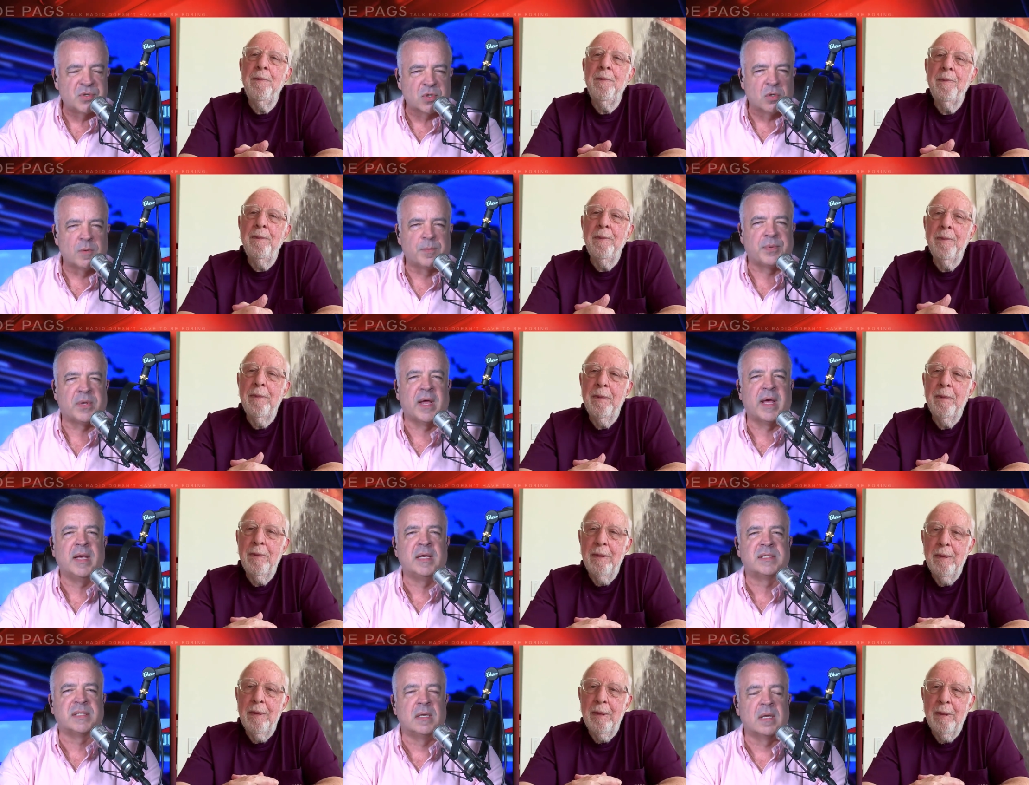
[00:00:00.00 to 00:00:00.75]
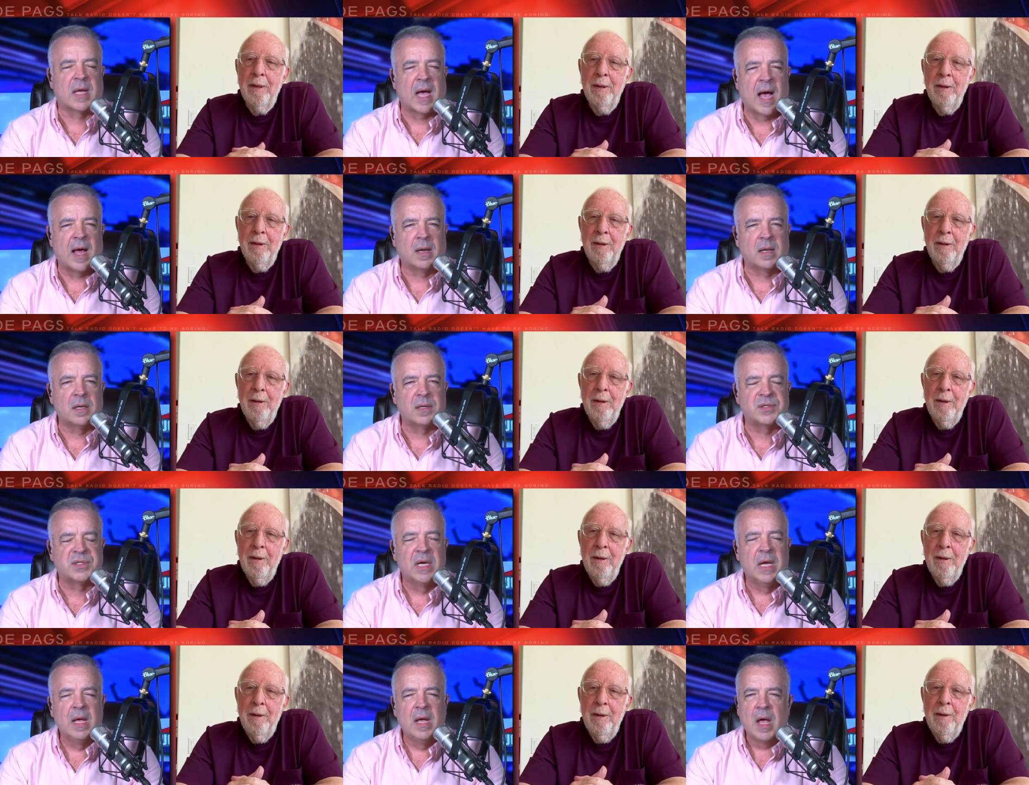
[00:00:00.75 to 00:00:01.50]
Speaker 1: musical plays in
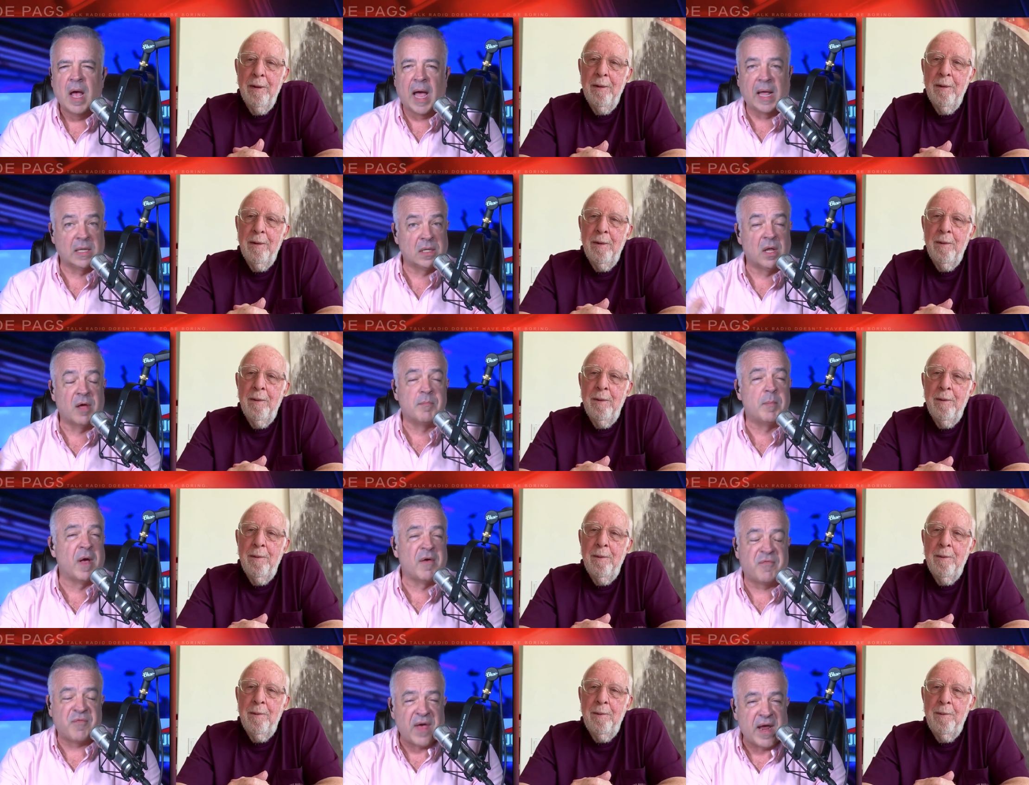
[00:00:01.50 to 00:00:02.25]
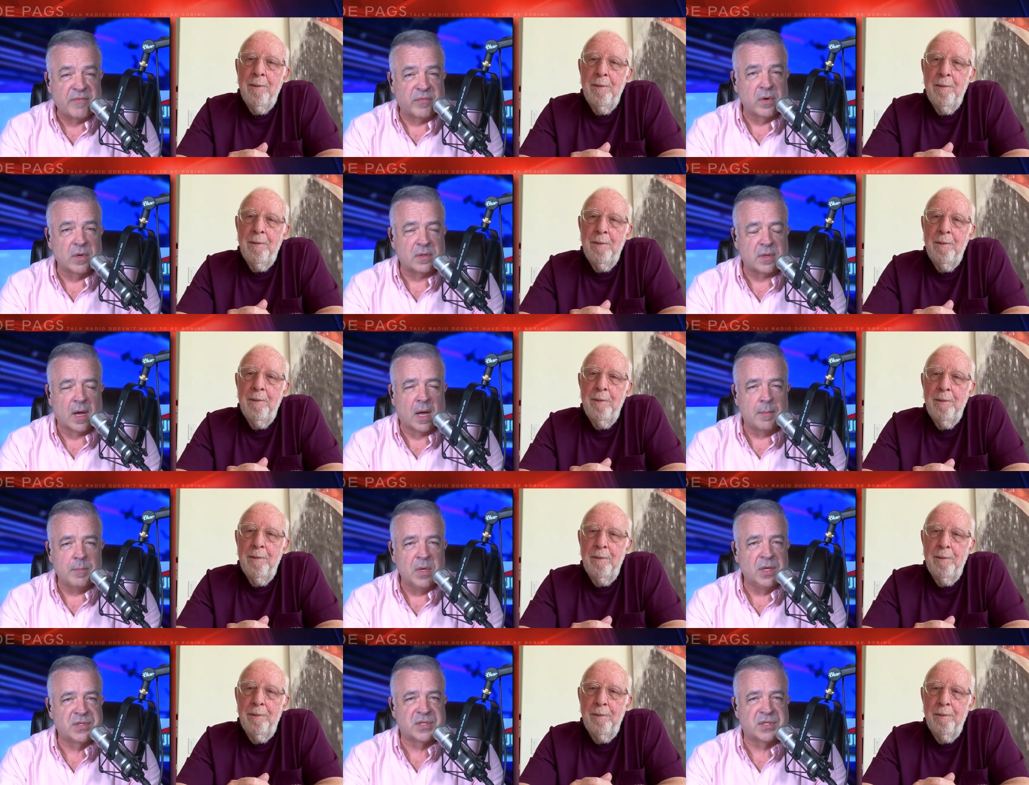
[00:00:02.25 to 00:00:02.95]
college. I love, my favorite uh,